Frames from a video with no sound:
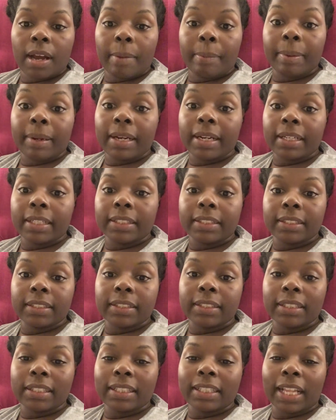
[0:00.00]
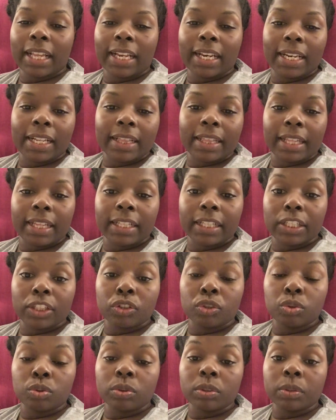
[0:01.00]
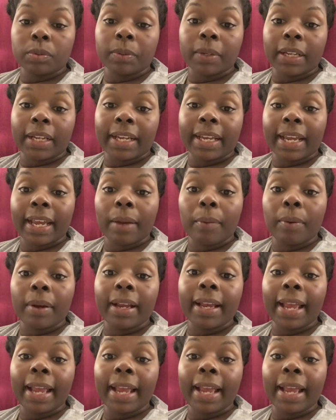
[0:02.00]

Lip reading: because they didn't think the insurance would